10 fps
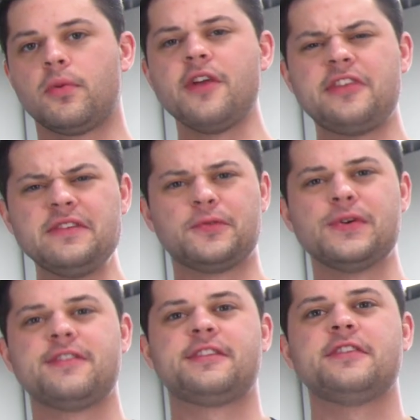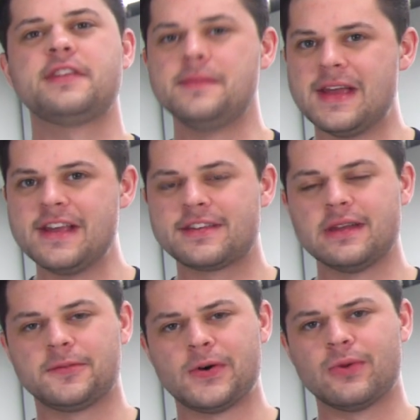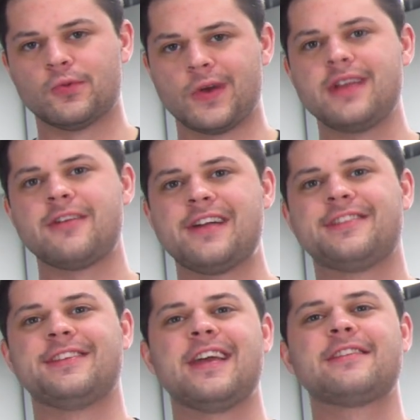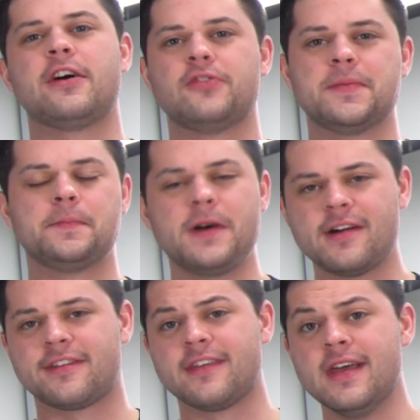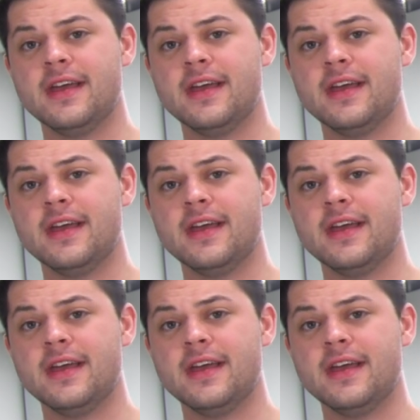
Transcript: Pricing for this system is gonna fall right around 600 bucks.